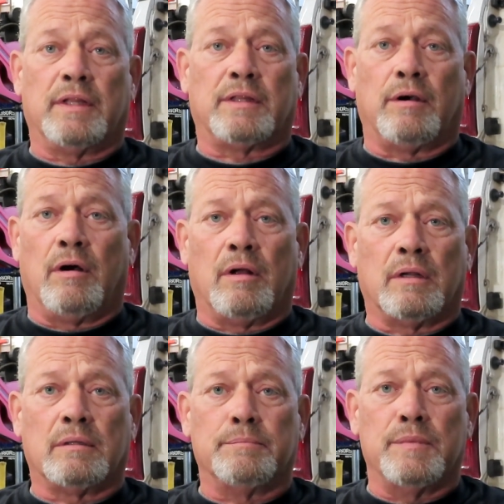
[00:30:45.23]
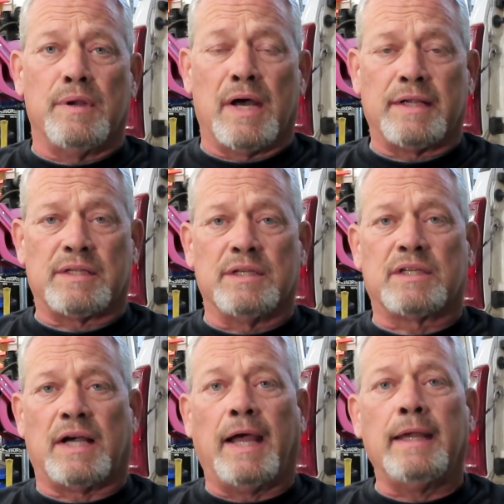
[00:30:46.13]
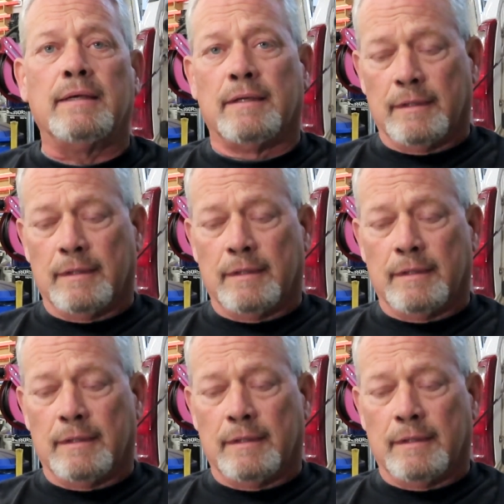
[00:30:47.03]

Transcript: that they're all nice and tight.